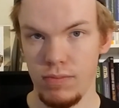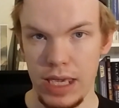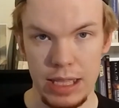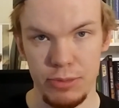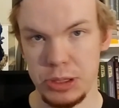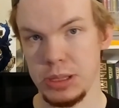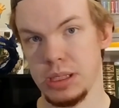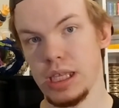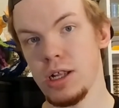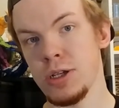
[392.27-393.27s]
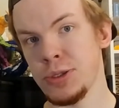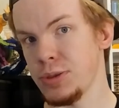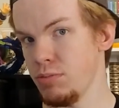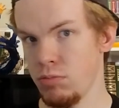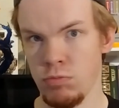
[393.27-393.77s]
Animals as
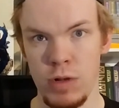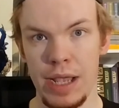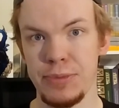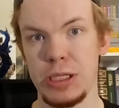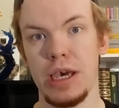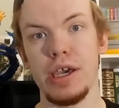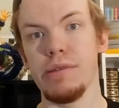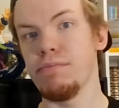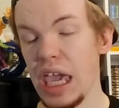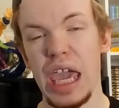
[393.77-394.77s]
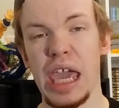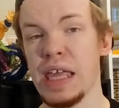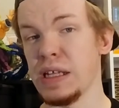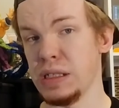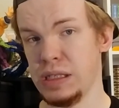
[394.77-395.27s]
Leaders, Rammstein,
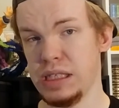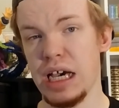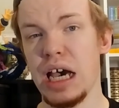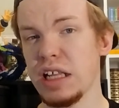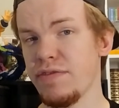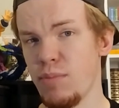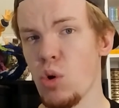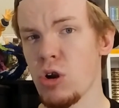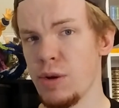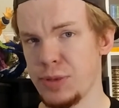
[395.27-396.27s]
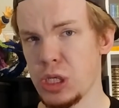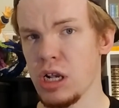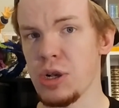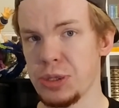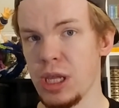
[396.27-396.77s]
and a lot of more
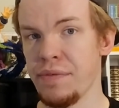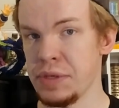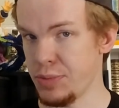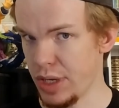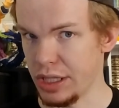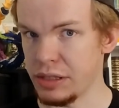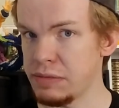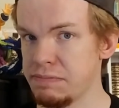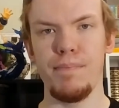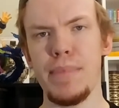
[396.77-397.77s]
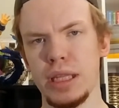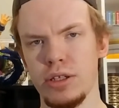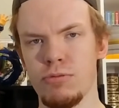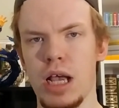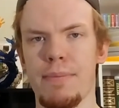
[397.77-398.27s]
obscure stuff as well. Metal
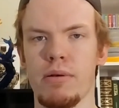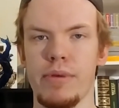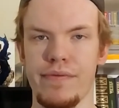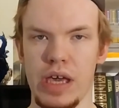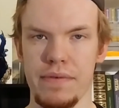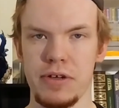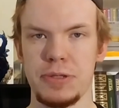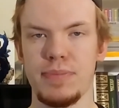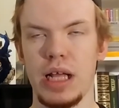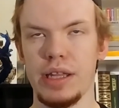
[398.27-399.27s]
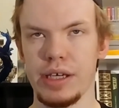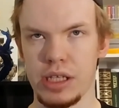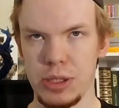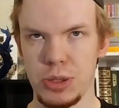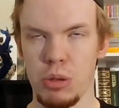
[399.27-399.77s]
and rap are my favorites, but I like
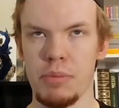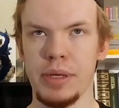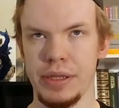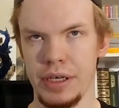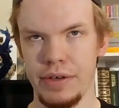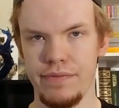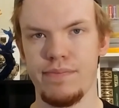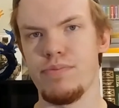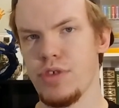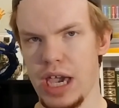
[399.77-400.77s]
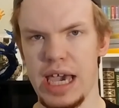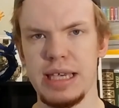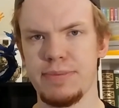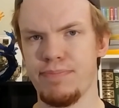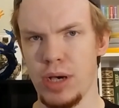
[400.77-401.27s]
an assortment of
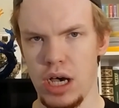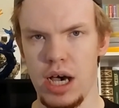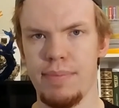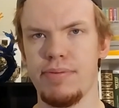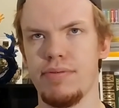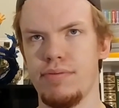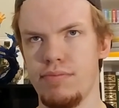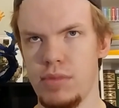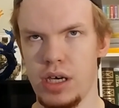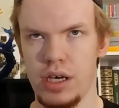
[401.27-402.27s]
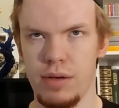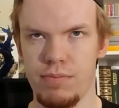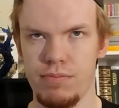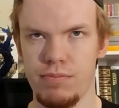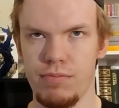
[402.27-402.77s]
jazz, pop, uh,
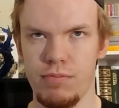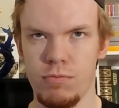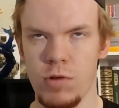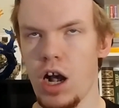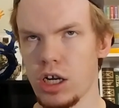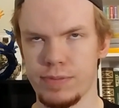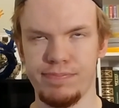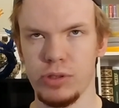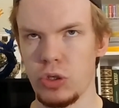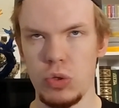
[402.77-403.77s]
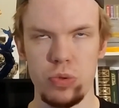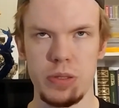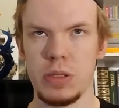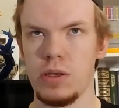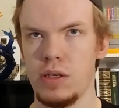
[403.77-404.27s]
rock, blues.